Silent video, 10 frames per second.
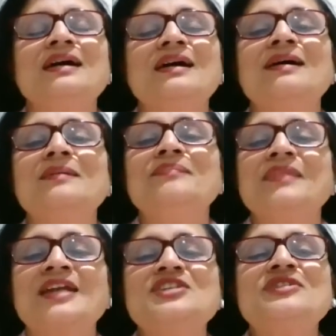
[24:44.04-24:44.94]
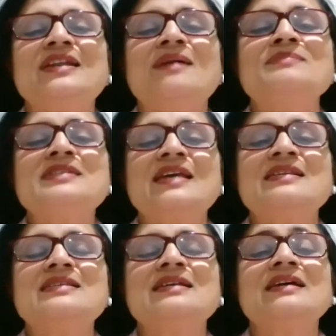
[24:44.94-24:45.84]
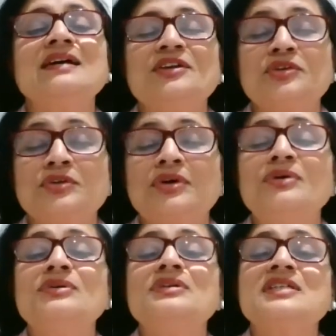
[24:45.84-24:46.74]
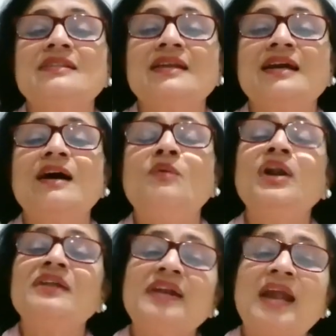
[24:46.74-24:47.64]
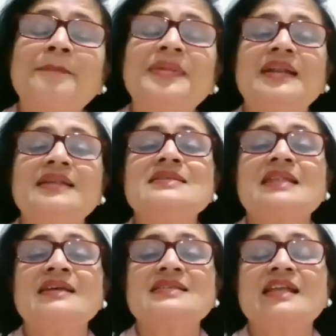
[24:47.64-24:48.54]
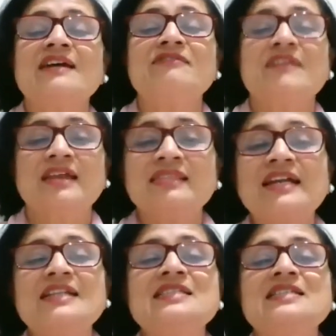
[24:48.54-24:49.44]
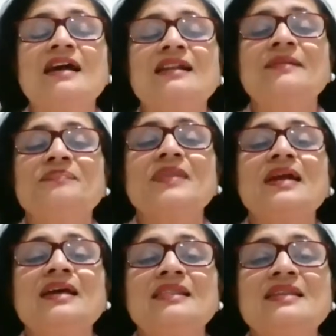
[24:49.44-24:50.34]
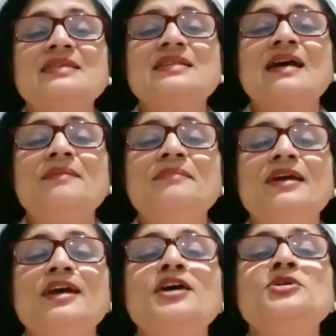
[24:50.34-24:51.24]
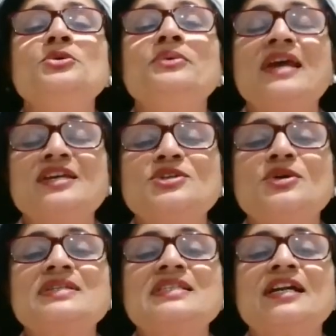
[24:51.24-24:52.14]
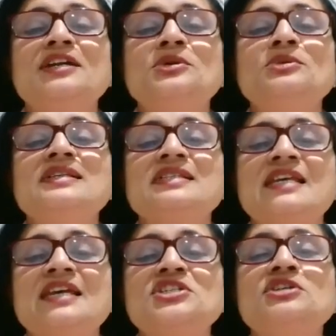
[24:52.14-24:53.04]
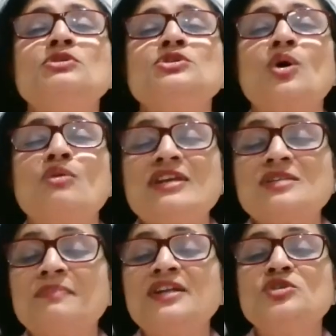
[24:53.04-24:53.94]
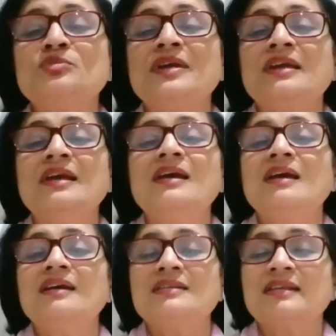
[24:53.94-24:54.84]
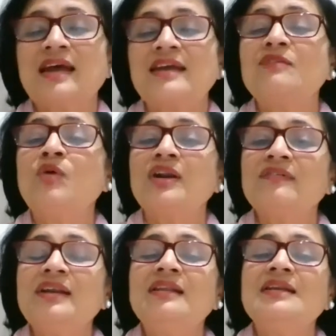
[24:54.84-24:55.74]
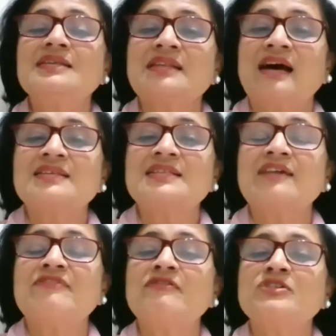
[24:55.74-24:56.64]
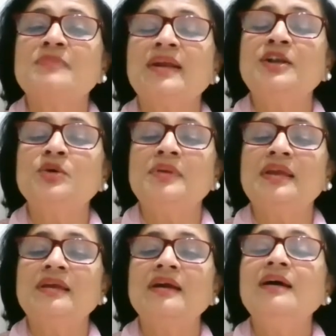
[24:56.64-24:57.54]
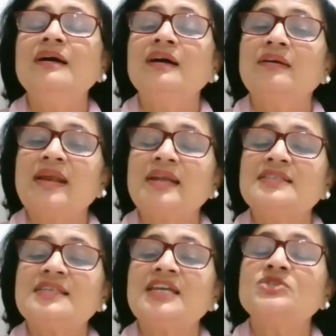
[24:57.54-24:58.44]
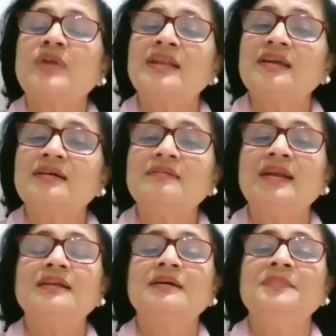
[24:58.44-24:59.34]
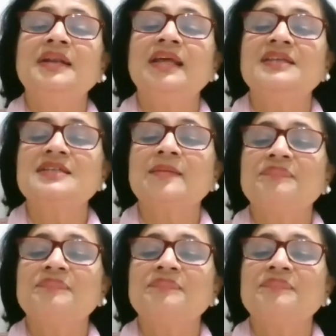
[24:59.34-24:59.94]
and Sri Ram says, Chandrika, whatever happened in his last life, that is done. This time, You raise your son to the sage he was always meant to be. Like whatever in his last life he was meant to be, a great sage running a great hermitage.